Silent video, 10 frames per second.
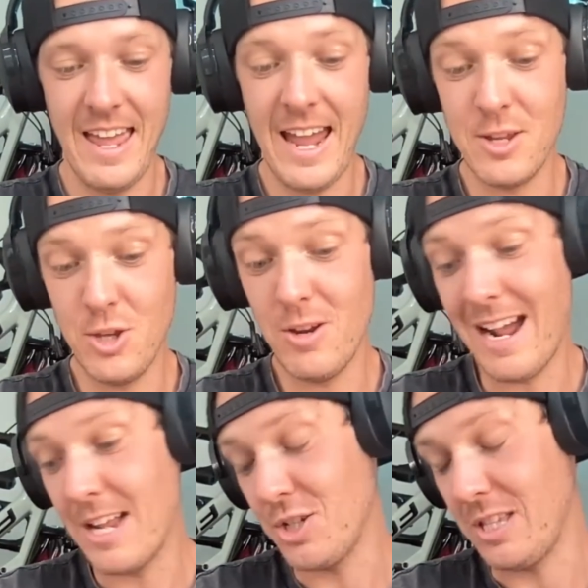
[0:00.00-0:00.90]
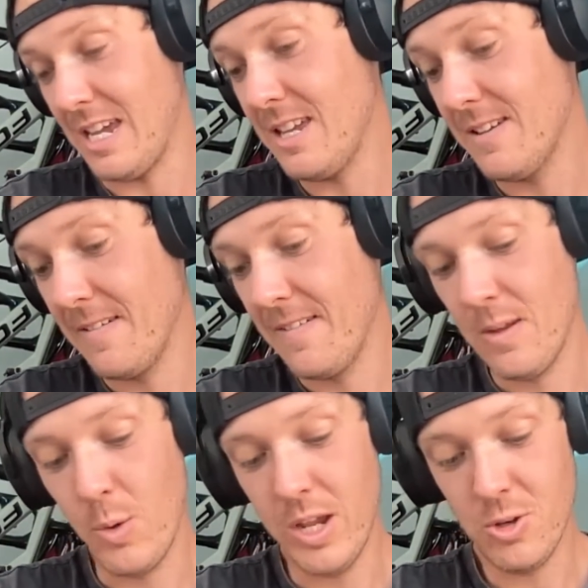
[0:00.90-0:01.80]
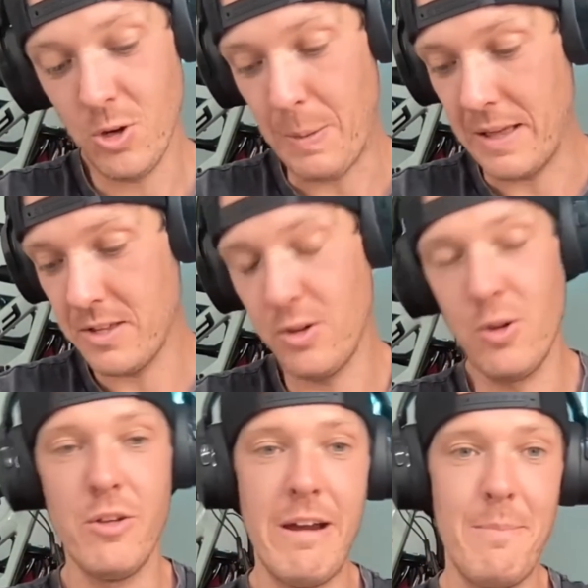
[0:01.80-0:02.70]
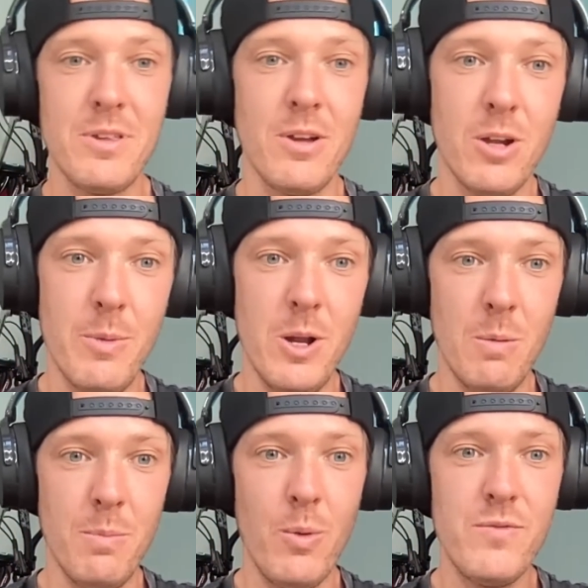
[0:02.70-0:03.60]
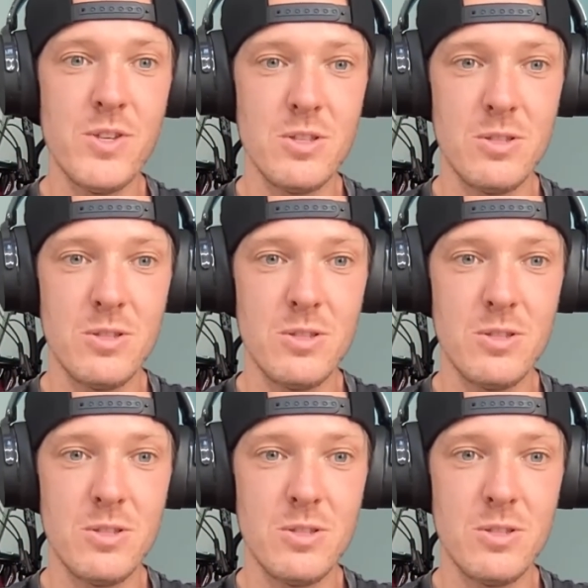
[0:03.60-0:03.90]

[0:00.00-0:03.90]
Hey, dude, actually, we could talk about this on another episode coming up, but we've just